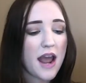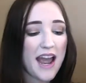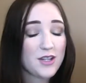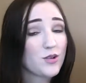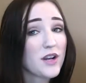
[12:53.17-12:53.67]

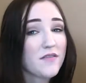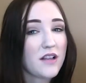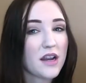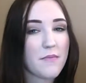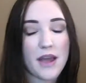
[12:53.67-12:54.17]
I don't have a
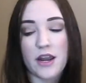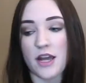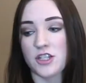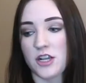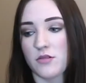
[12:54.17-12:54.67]
lot of matte
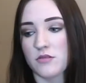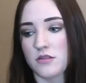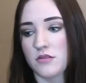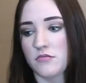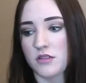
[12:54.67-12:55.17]

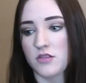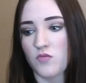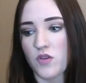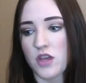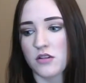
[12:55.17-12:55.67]
eyeshadows this
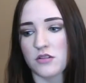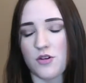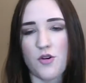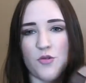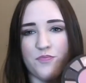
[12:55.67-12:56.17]
week,
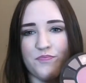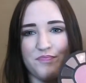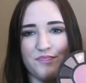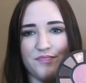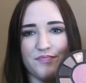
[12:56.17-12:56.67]
so
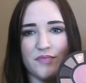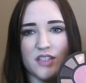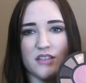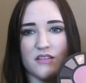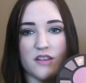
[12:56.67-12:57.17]

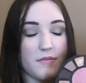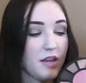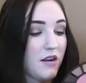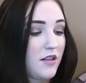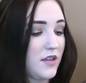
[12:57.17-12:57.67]
I'm
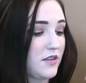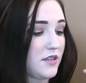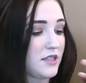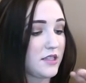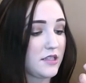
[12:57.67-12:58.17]
kind of glad that
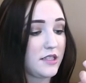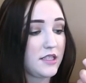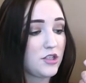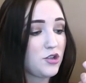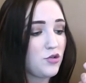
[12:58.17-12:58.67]
this has at
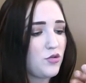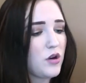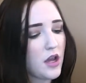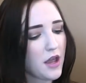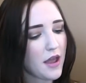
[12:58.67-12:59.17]
least 2.
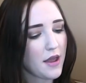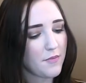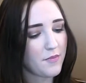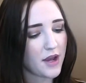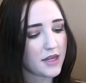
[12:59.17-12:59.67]

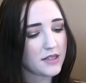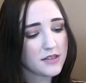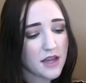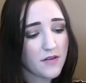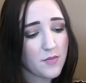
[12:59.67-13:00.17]
But it does
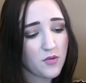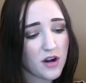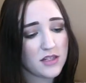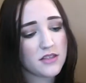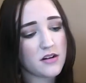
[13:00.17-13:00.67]
have a
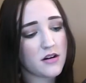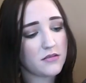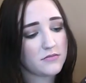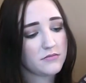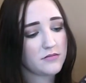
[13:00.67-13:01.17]
bronzer,
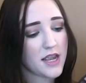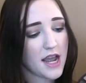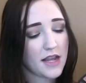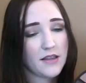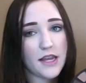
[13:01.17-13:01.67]
a
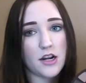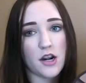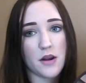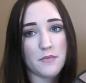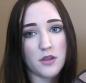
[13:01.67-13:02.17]
highlighter,
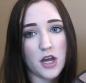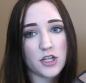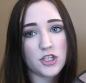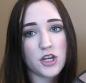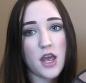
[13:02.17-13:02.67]
and a
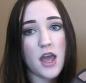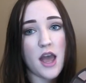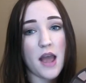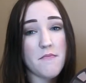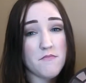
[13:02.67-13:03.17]
blush.
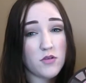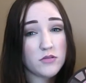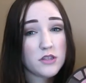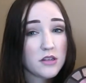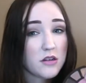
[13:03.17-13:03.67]
I'm
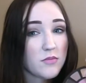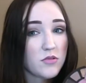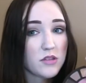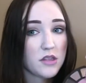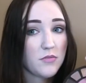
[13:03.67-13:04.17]
mostly going to be
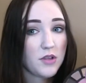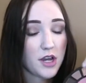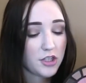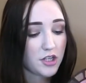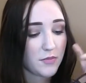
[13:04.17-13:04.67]
using the blush.